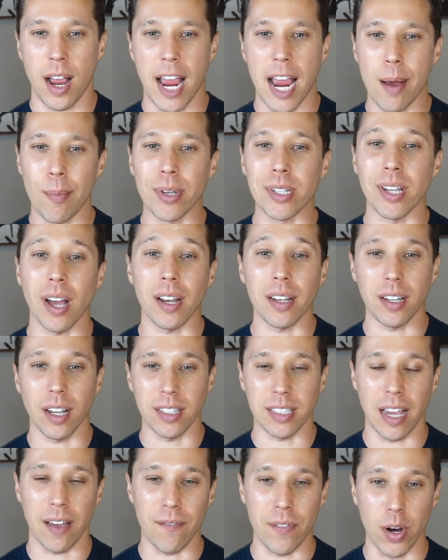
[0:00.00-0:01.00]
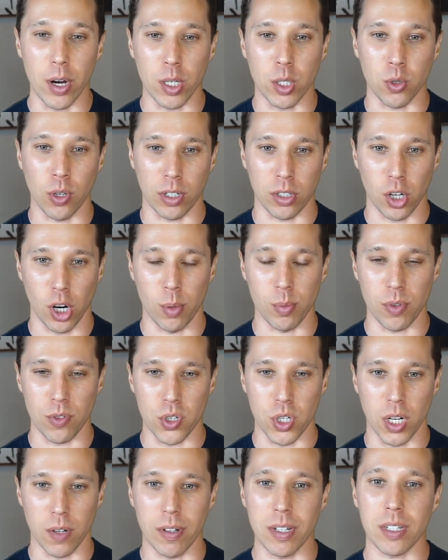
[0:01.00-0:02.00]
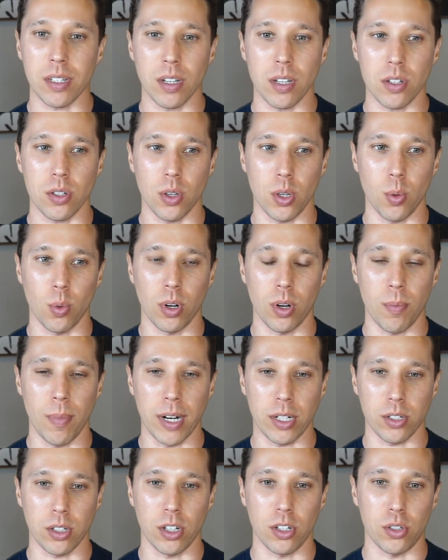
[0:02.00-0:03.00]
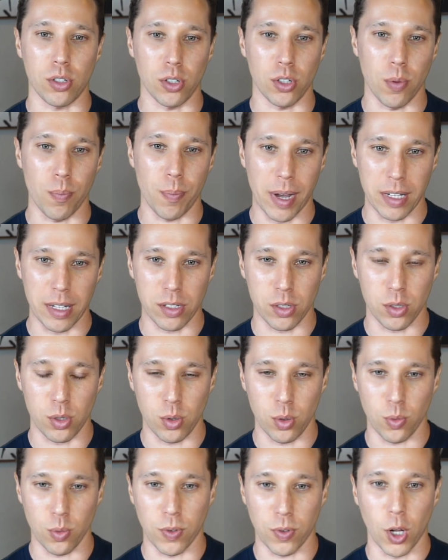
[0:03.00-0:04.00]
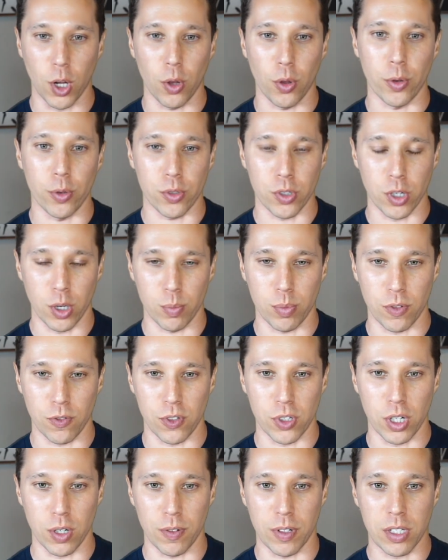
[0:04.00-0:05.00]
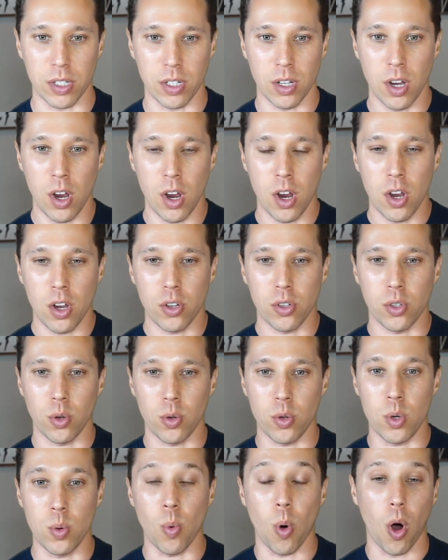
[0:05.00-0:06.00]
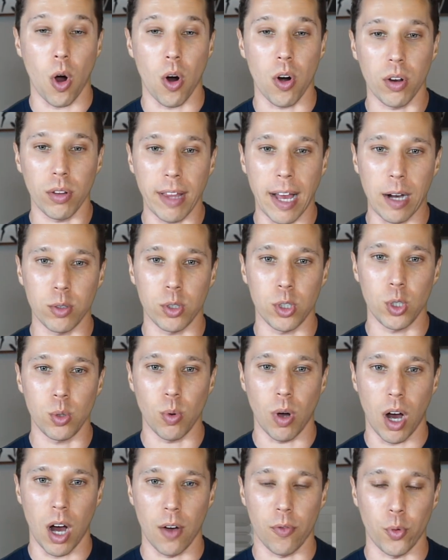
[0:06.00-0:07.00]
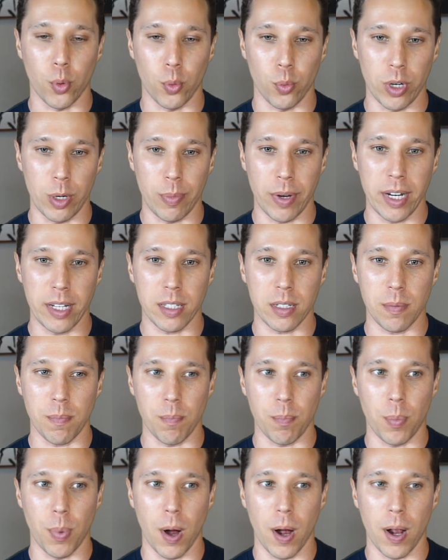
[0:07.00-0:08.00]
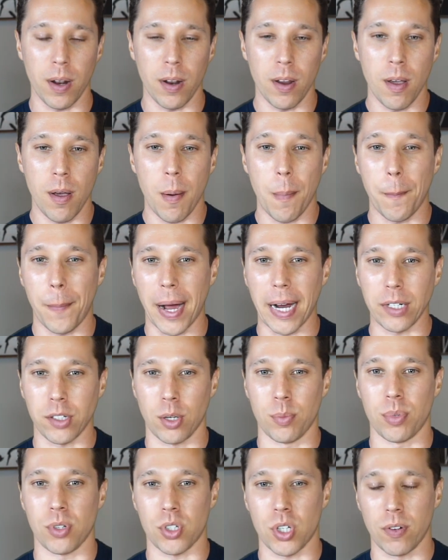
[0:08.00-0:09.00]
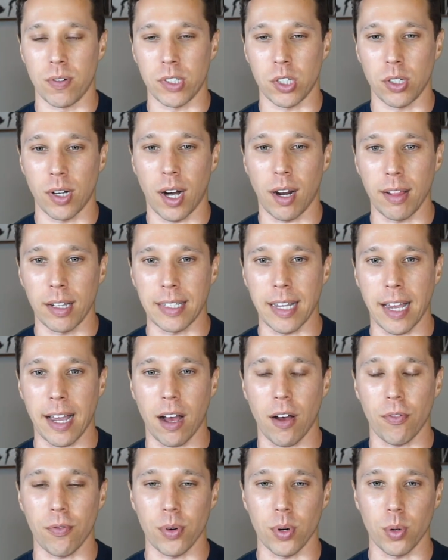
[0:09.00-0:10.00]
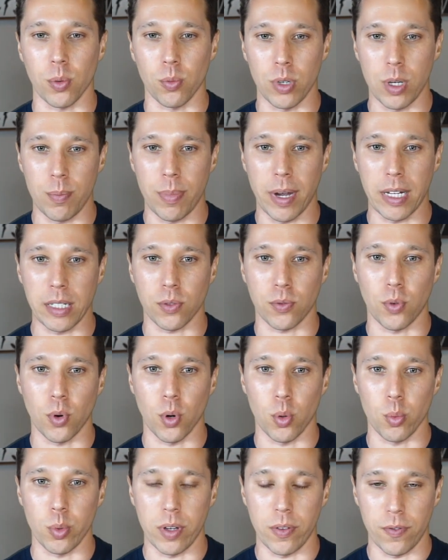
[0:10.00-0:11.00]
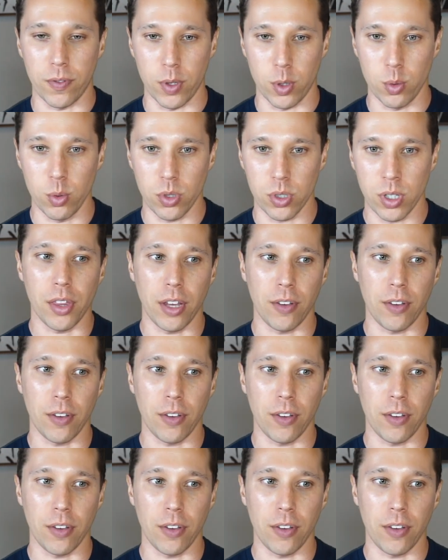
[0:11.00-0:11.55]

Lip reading: Amazon does have very strict terms of service, so you want to make sure to do your best to follow those terms of service. So you are allowed to offer rebates, but by terms of service, you're not allowed to offer rebates for reviews.